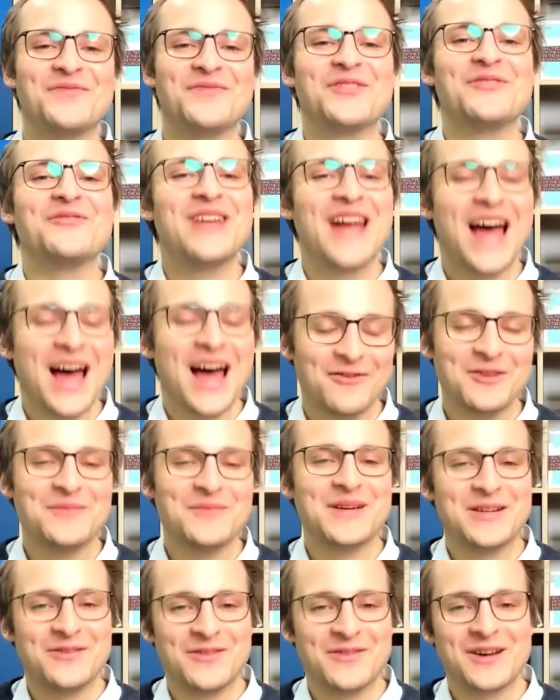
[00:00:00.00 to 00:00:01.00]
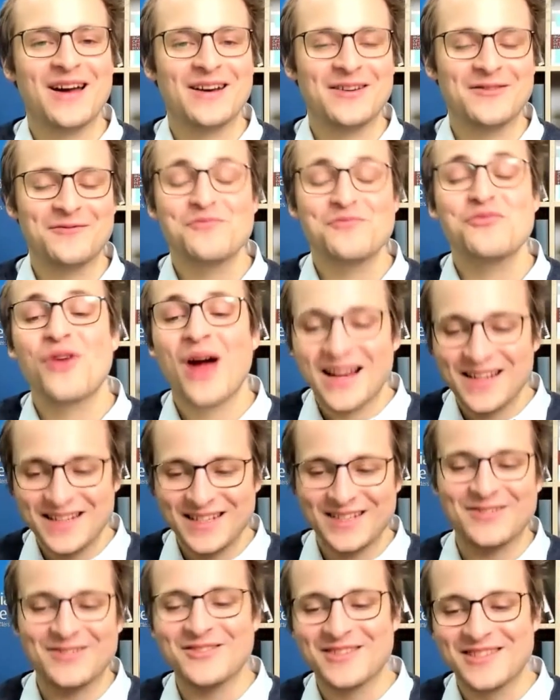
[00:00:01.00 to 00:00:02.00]
would have a bit of a kind of
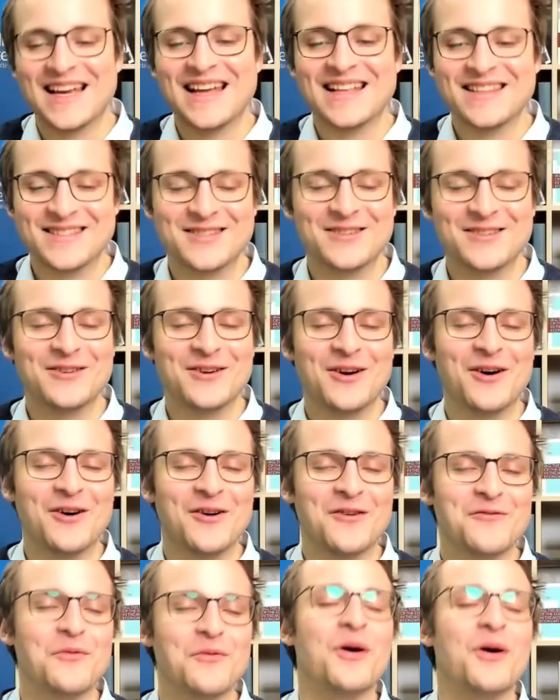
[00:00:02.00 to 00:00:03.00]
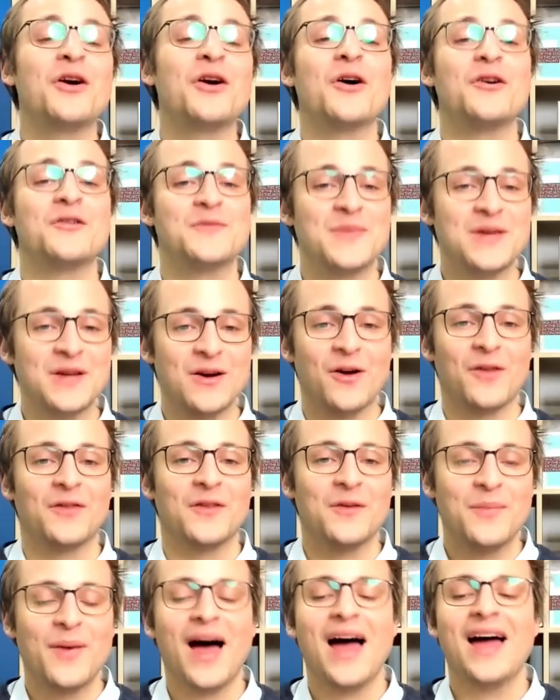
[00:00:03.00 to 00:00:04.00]
practical sense of what goes beyond
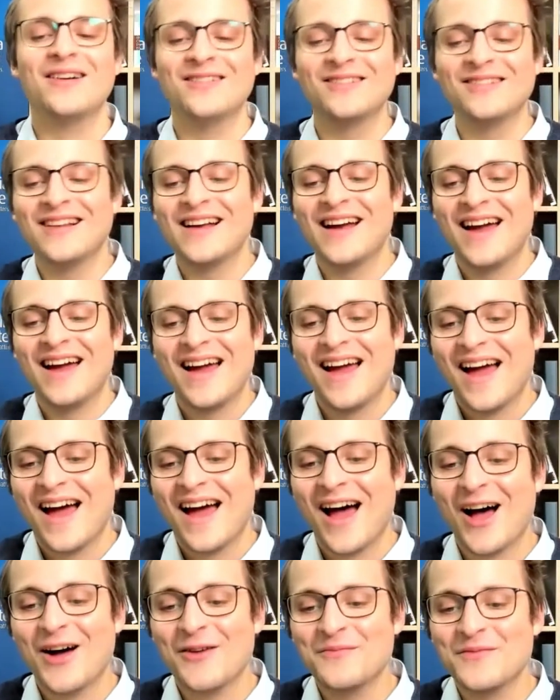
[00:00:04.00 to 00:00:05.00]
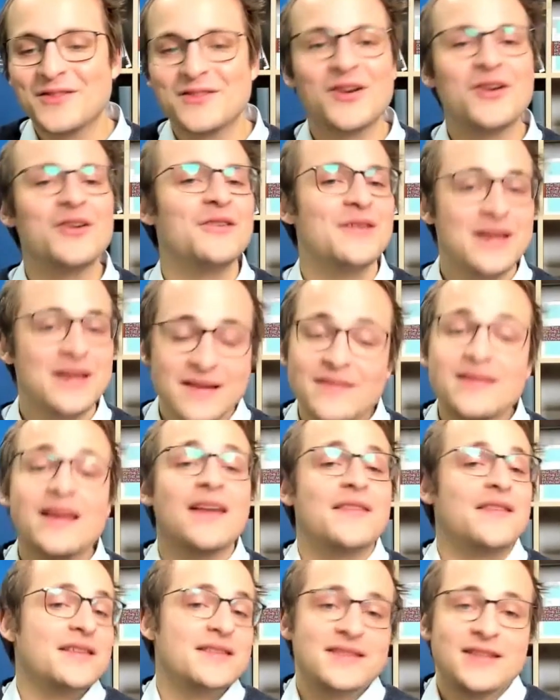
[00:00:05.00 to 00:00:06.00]
the pale. So yeah,
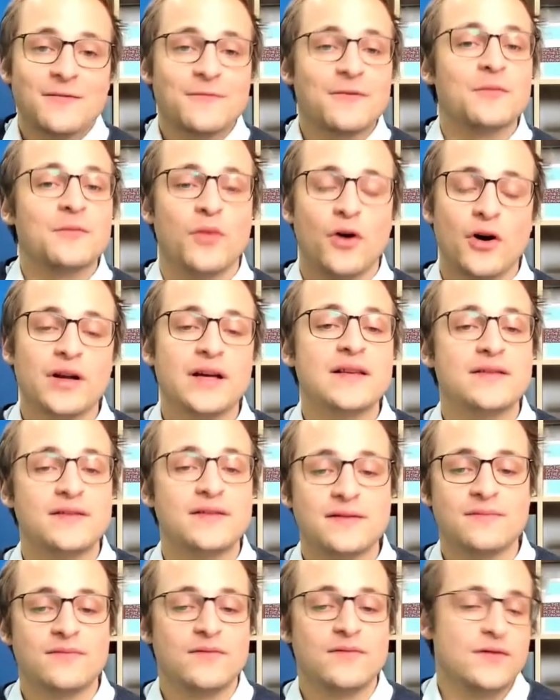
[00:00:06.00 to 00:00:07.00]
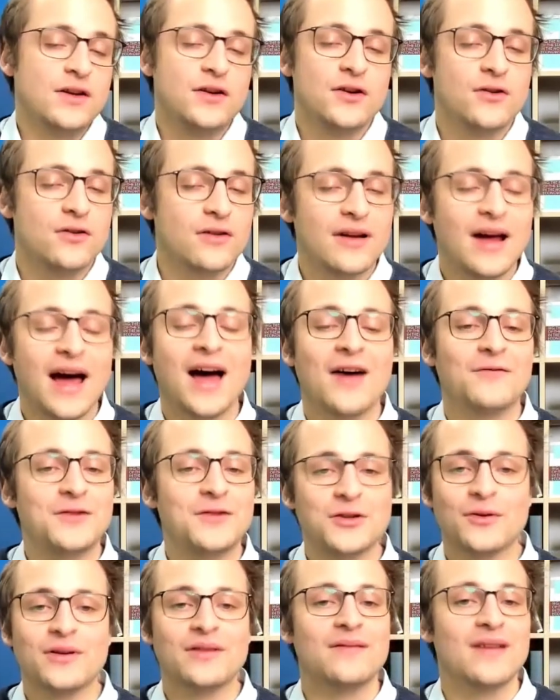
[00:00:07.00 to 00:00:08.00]
there's different bodies that you could have
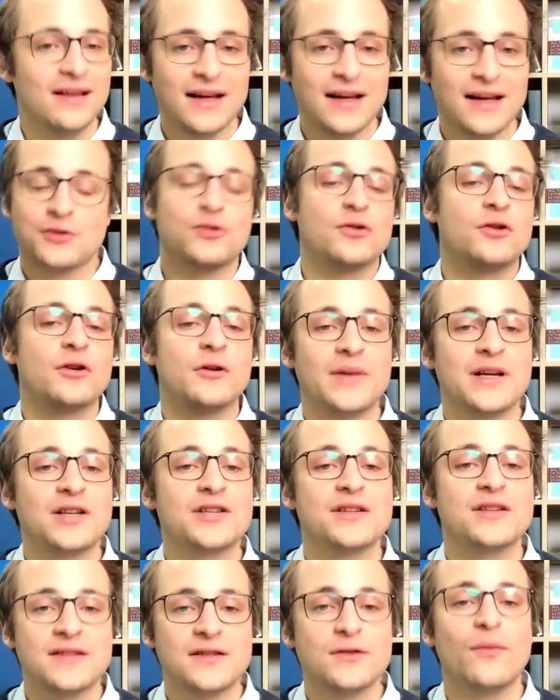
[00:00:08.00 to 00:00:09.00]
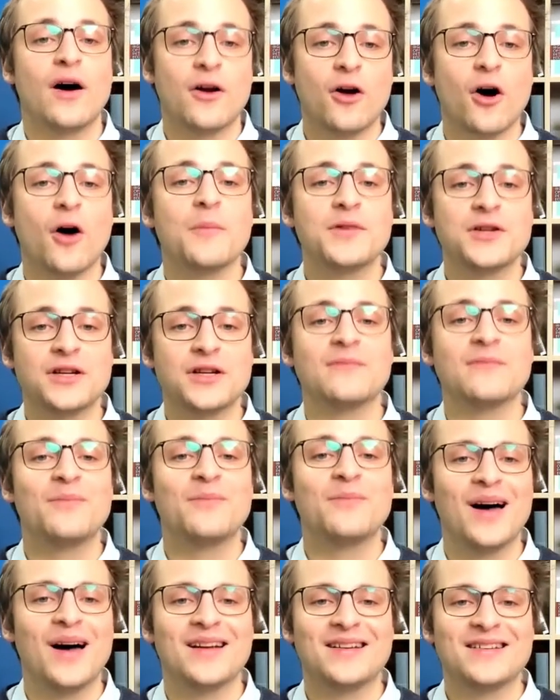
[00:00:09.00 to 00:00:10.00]
do it. Electoral commissions are one option,
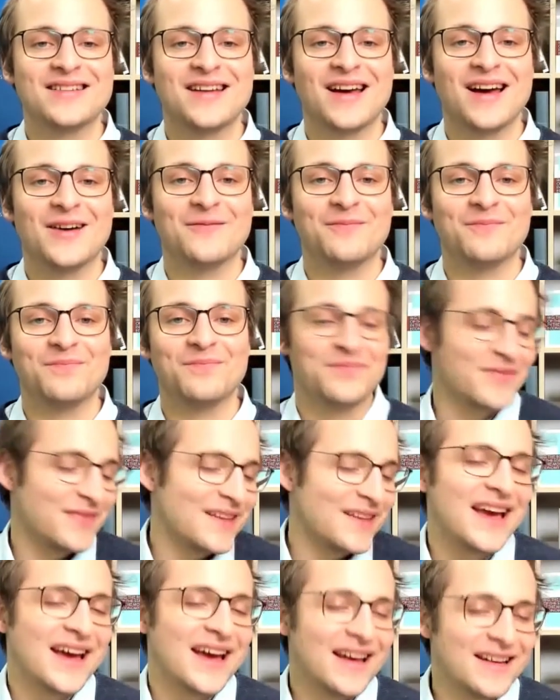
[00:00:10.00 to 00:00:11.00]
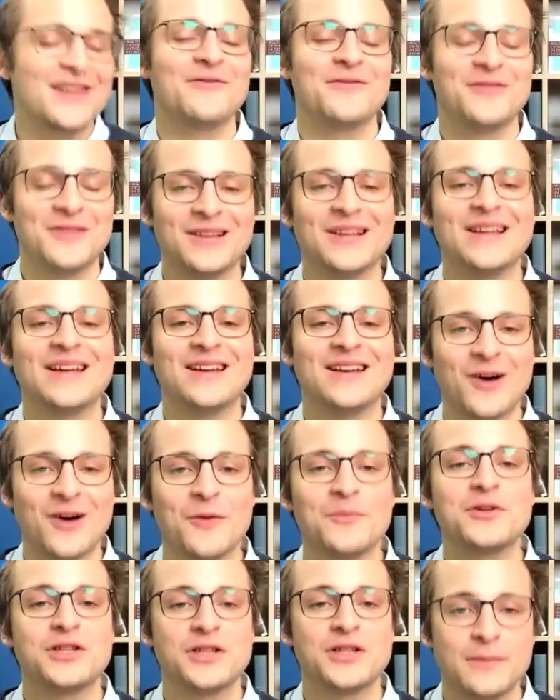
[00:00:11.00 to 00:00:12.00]
but yeah, definitely an
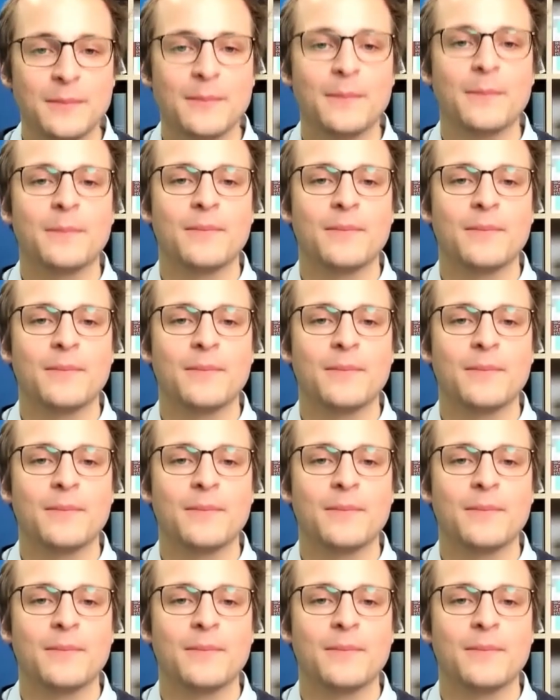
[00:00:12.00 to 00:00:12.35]
option.